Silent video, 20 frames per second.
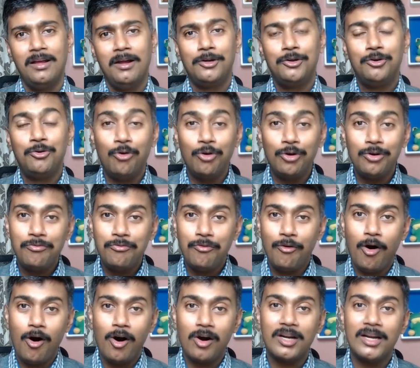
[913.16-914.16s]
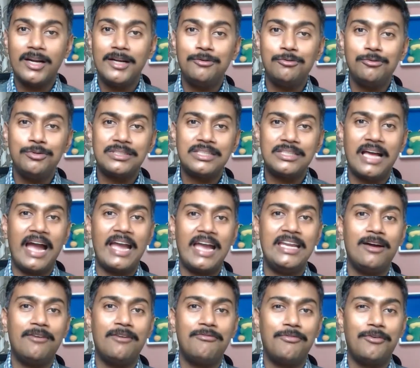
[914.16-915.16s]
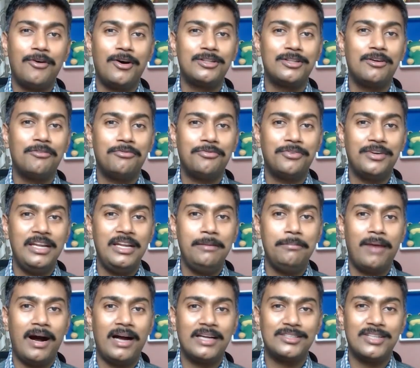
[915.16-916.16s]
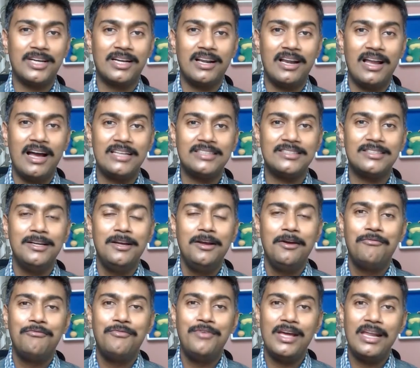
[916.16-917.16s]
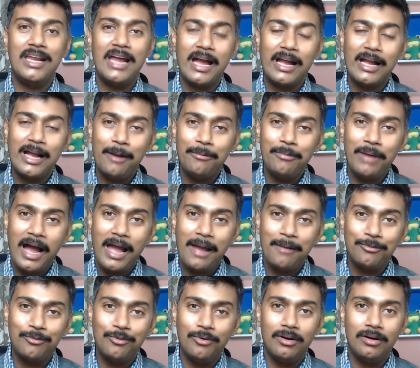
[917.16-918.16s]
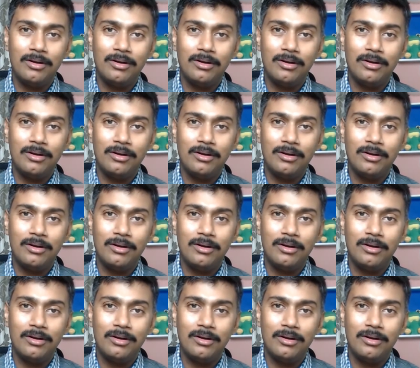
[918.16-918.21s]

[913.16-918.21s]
Don't forget to sign up for the free masterclass where I am, I am